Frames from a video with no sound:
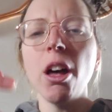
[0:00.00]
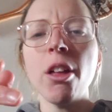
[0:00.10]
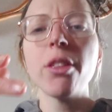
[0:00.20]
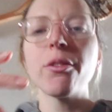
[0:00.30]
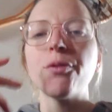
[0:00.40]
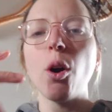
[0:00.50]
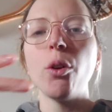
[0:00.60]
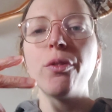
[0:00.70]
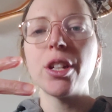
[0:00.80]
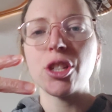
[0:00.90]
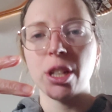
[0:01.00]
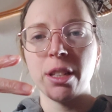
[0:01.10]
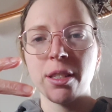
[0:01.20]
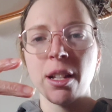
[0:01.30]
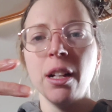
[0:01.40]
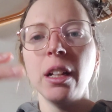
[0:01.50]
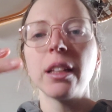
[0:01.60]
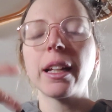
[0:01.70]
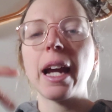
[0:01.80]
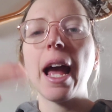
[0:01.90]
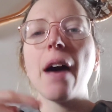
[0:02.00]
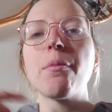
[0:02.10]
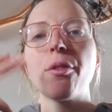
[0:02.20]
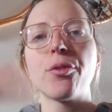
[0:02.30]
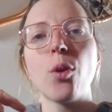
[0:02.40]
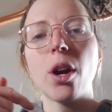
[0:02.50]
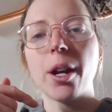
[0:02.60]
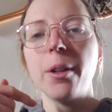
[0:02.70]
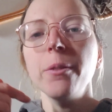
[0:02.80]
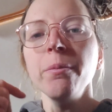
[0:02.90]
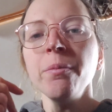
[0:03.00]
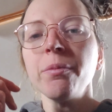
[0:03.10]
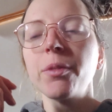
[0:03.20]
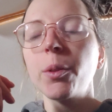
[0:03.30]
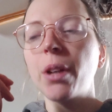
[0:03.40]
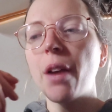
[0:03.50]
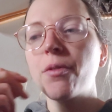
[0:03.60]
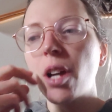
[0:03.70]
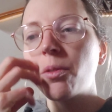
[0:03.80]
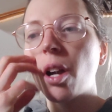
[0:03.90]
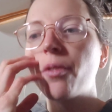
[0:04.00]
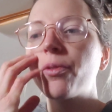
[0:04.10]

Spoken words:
the full visions like I have before when I've done raw